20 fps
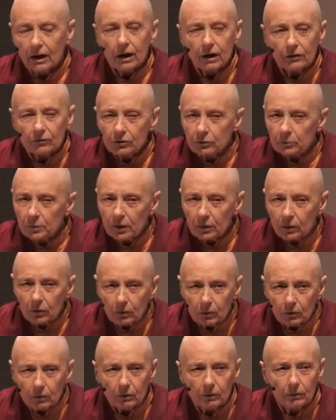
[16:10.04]
And so we're
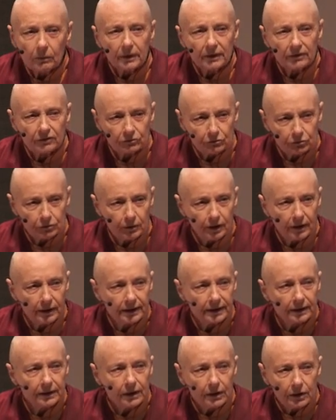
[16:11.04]
always
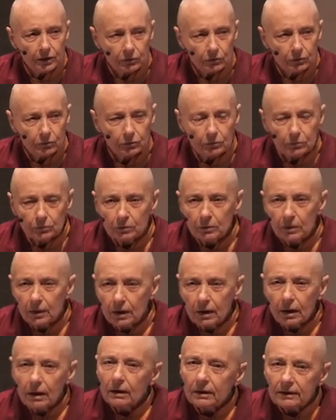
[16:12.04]
trying to
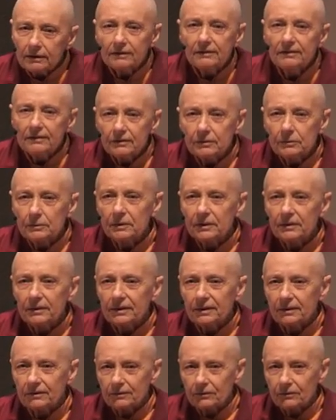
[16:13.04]
deal with
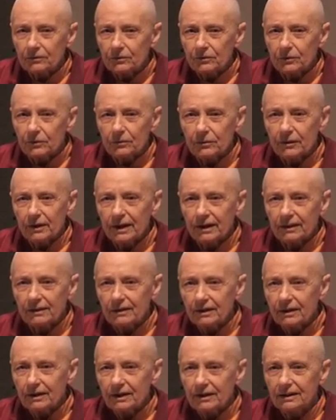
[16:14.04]
it so that
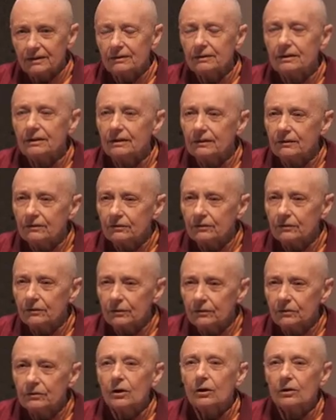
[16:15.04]
it is
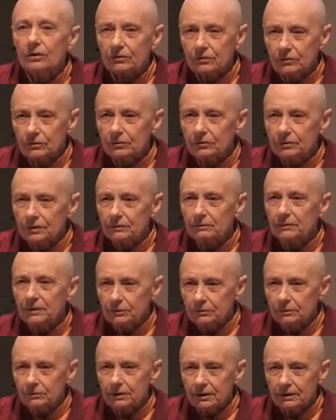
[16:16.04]
not going to be
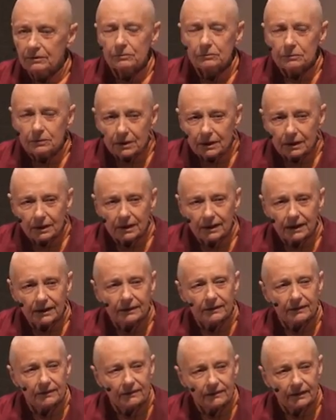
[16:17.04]
dukkha. Dukkha
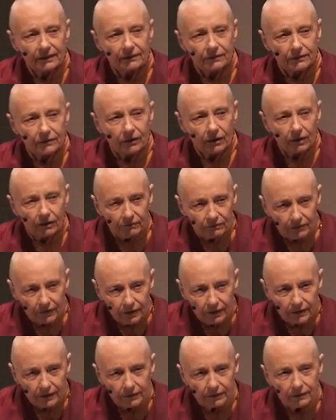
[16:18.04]
in the sense of
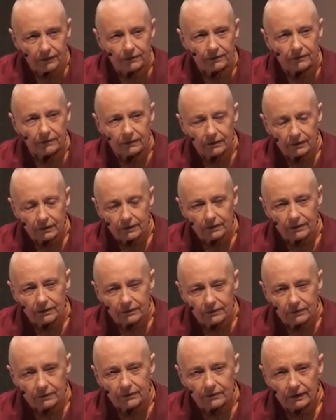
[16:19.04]
this
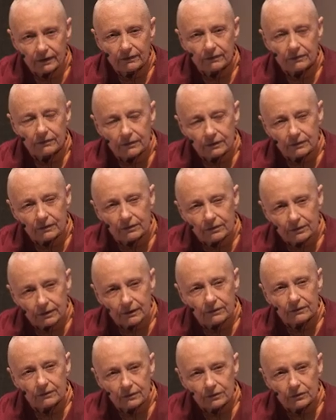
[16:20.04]
sense that
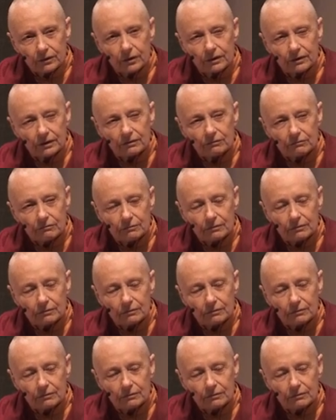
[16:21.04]
things are not,